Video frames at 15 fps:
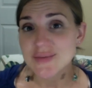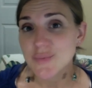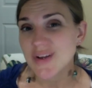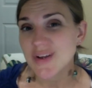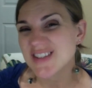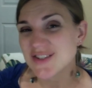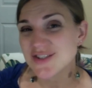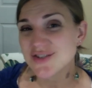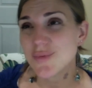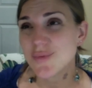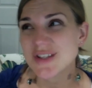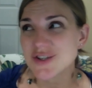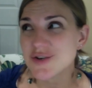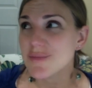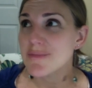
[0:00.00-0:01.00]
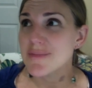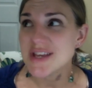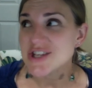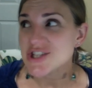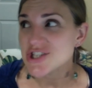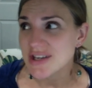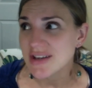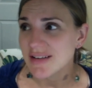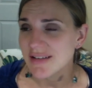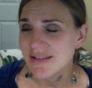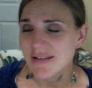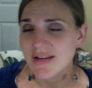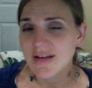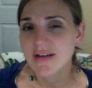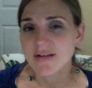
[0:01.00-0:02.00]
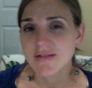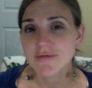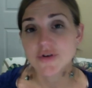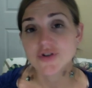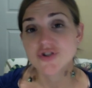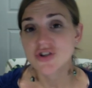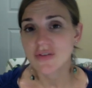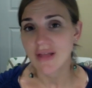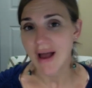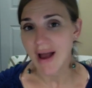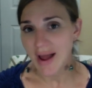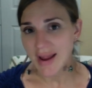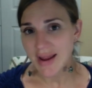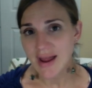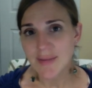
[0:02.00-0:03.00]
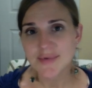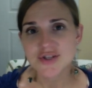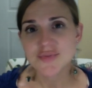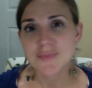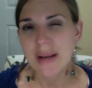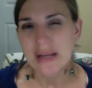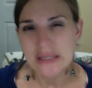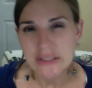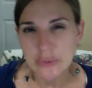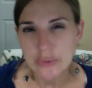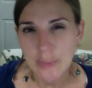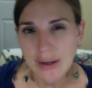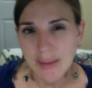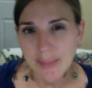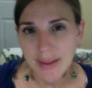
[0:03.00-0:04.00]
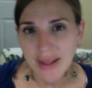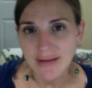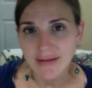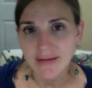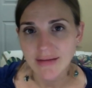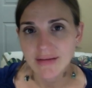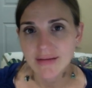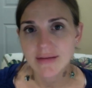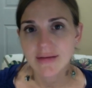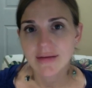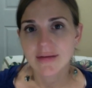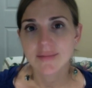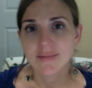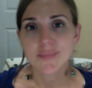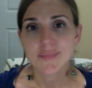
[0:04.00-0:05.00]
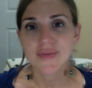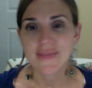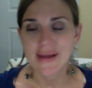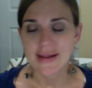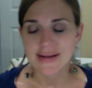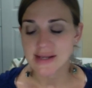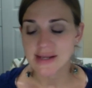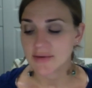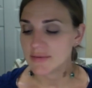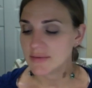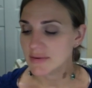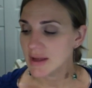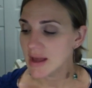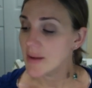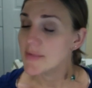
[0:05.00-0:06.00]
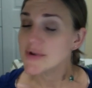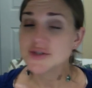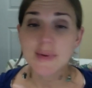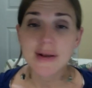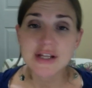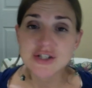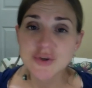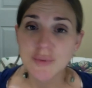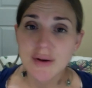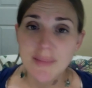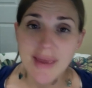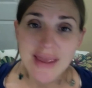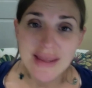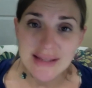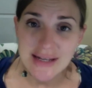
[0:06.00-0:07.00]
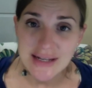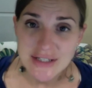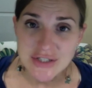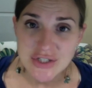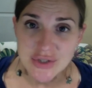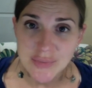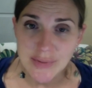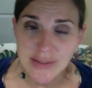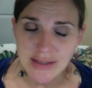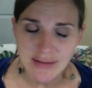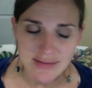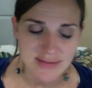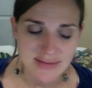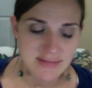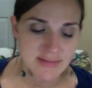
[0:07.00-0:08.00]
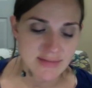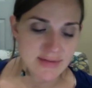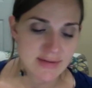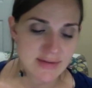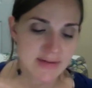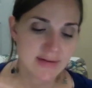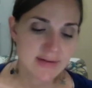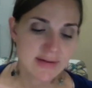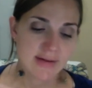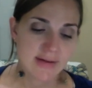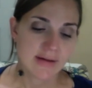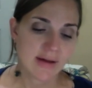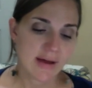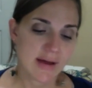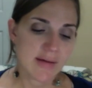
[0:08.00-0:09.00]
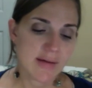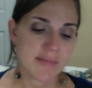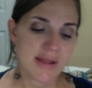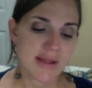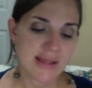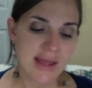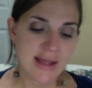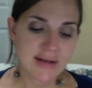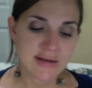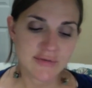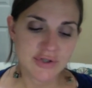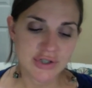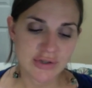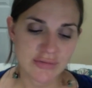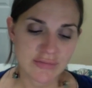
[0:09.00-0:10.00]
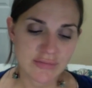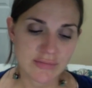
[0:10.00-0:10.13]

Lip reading: What's your mission for July? How much money do you want to make? Put that down. How much money do you want to make in the next 2 weeks at the end of June?